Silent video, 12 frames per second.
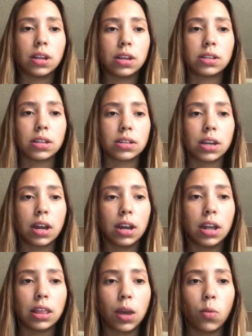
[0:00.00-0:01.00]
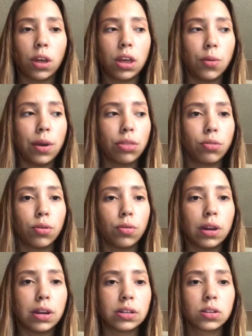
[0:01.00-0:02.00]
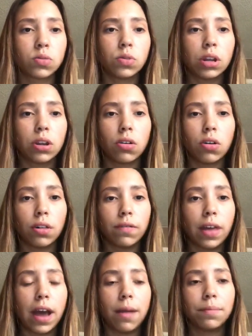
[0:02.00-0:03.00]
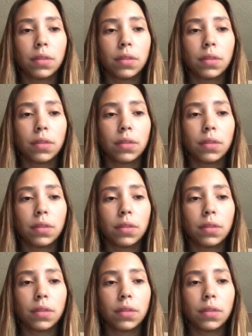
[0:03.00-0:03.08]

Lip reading: his anxiety and what he went through in his school year and all of that.